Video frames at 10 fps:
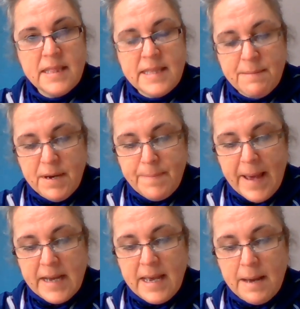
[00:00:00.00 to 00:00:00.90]
Then my
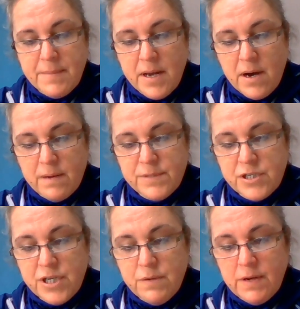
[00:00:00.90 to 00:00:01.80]
back and my arms
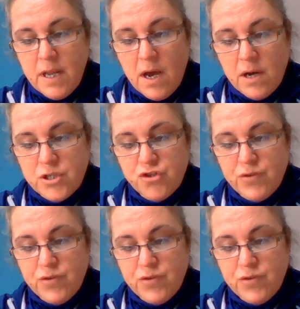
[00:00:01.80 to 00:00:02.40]
too. A large,